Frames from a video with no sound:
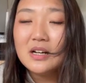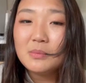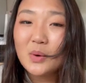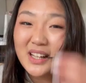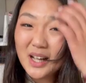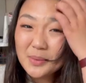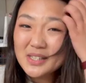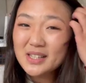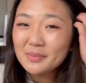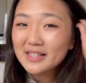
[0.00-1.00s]
But when it comes to
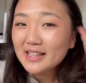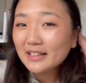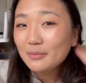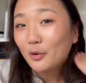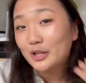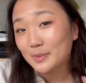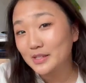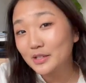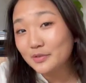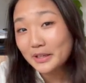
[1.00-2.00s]
something slightly more
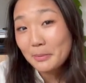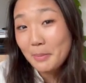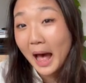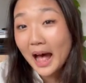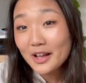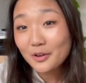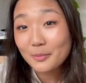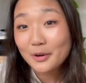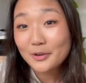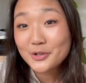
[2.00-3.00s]
expensive, like a bag or a
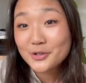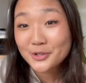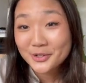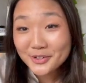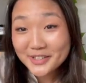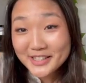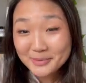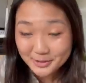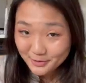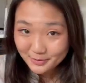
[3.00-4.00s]
pair of shoes,
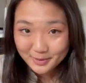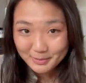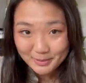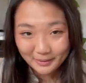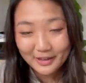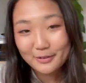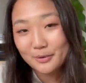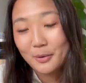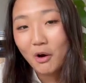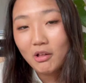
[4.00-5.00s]
especially if I'm going to be buying it
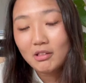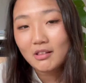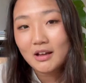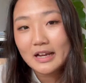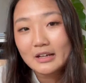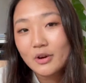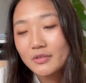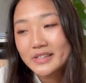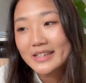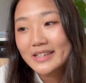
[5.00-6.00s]
from online
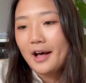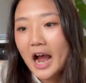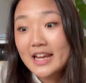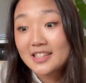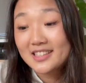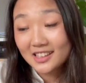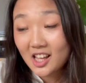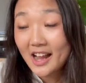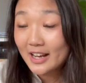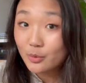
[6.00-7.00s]
overseas, I
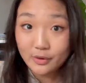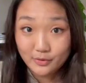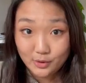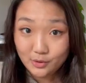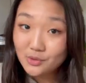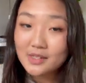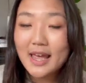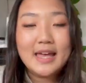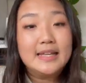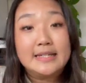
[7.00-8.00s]
like reviews.
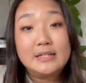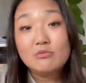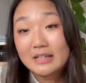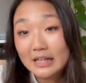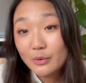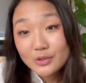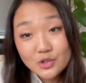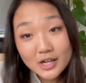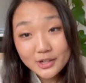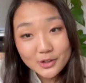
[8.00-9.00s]
And when I was
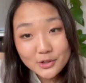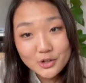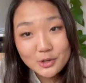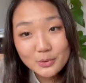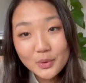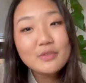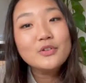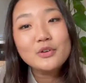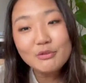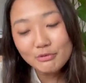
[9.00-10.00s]
trying to YouTube a
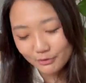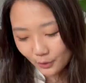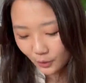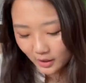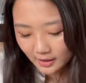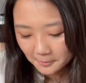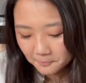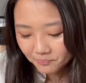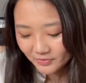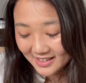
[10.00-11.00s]
review for
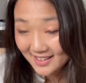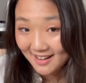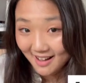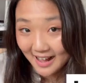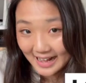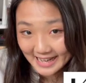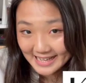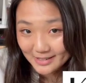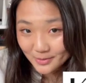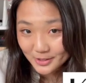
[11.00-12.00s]
KAAI,
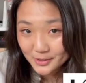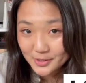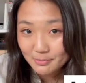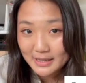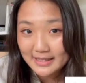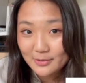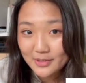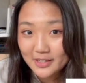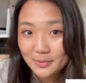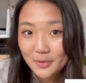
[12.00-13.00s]
which is the brand that we're
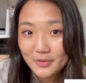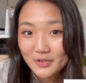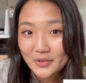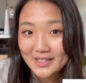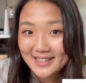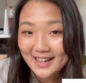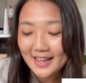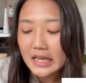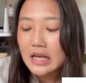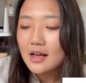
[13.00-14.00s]
going to be reviewing
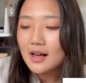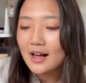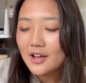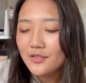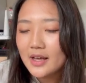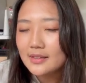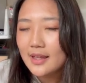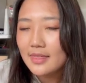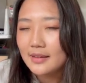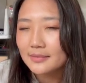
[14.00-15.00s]
today, I found
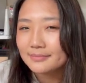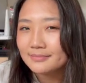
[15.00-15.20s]
nothing.